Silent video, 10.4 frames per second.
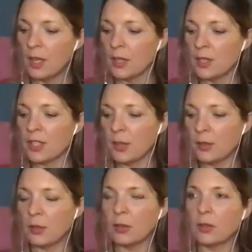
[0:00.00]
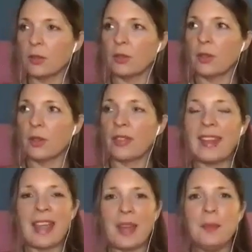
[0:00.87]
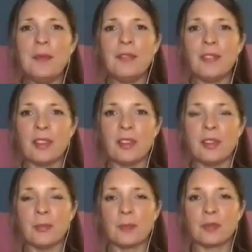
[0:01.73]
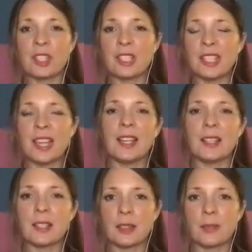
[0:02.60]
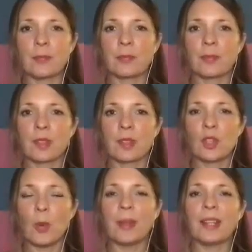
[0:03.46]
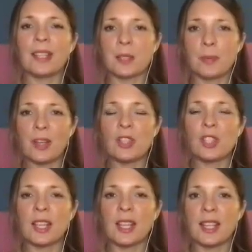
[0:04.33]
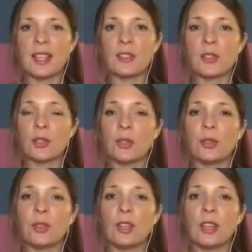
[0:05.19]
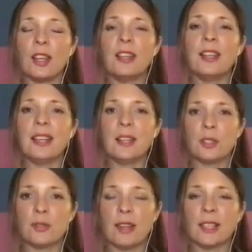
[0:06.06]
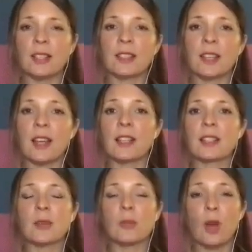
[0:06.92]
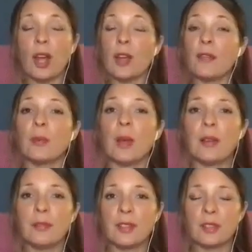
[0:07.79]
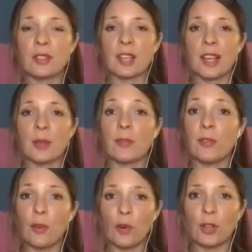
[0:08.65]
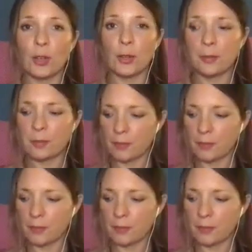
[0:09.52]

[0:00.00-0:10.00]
So the aim for today's topic especially is to learn how to recognize what overwhelm feels like for you,